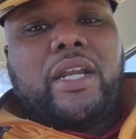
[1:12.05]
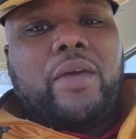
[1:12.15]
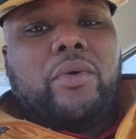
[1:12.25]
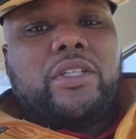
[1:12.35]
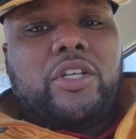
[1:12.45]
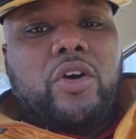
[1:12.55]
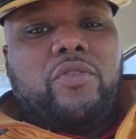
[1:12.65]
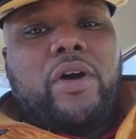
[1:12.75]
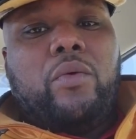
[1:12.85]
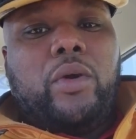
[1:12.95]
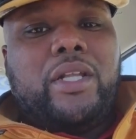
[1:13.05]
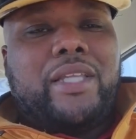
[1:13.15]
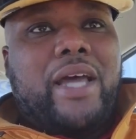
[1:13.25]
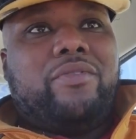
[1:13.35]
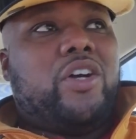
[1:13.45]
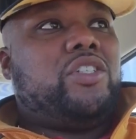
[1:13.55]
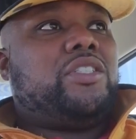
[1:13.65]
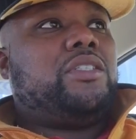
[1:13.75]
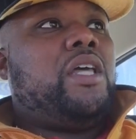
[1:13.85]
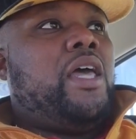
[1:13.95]
and they wanted to know if I wanted that
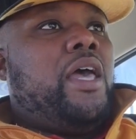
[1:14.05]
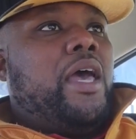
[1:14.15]
version.